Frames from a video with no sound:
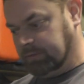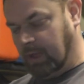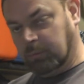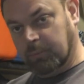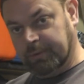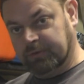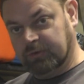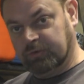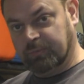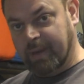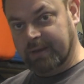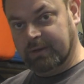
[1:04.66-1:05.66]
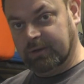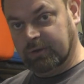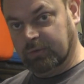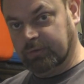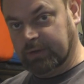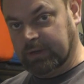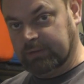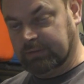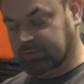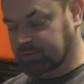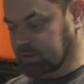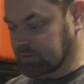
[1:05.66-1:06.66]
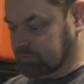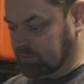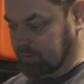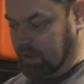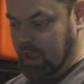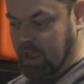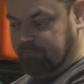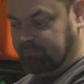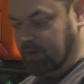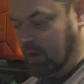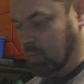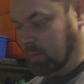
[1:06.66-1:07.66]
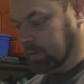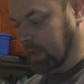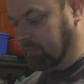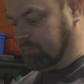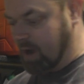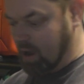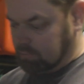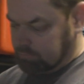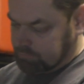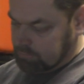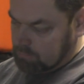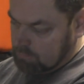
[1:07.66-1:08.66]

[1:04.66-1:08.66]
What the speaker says: that will be suspended underneath the seat so the airflow will get round